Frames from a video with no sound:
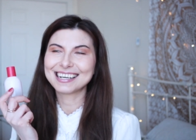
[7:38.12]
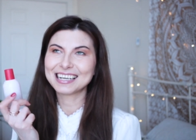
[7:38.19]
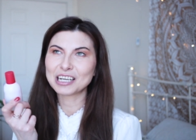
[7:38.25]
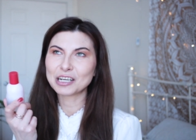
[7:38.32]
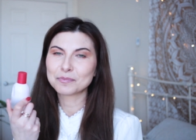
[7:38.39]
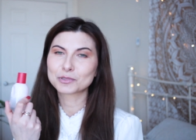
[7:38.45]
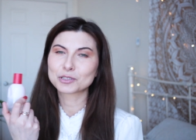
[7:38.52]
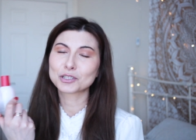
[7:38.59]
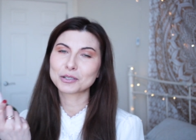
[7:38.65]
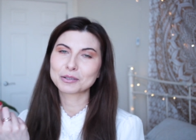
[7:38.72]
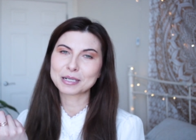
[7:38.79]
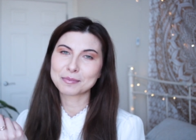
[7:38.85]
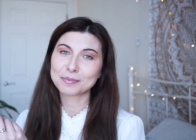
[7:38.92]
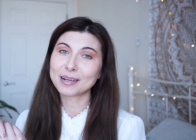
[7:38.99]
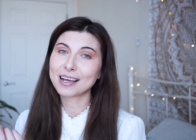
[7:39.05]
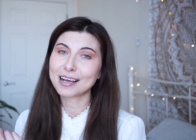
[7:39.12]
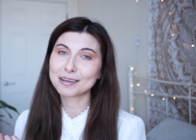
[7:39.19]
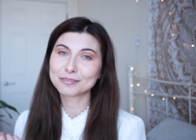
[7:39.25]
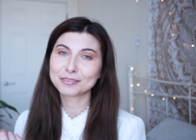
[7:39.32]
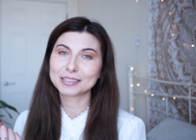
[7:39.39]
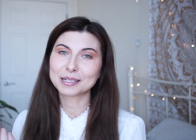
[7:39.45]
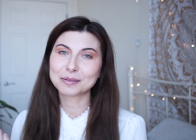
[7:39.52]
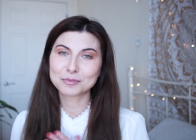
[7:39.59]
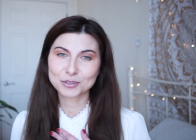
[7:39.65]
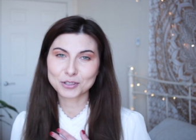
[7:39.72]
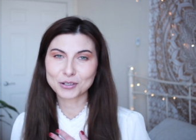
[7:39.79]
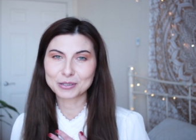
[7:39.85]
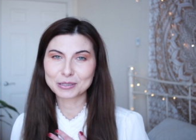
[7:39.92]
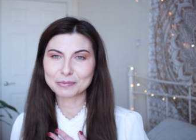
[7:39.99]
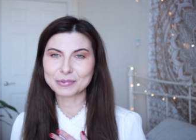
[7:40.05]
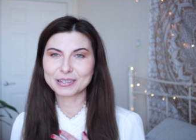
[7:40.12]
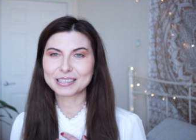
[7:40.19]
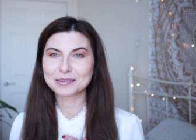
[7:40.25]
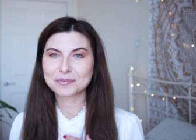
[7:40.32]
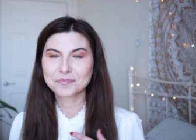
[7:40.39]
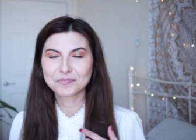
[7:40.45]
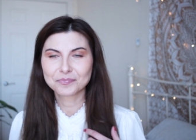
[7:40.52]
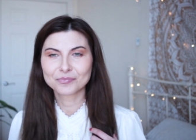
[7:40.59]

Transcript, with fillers: I'm sorry, I'm laughing, I'm sorry, but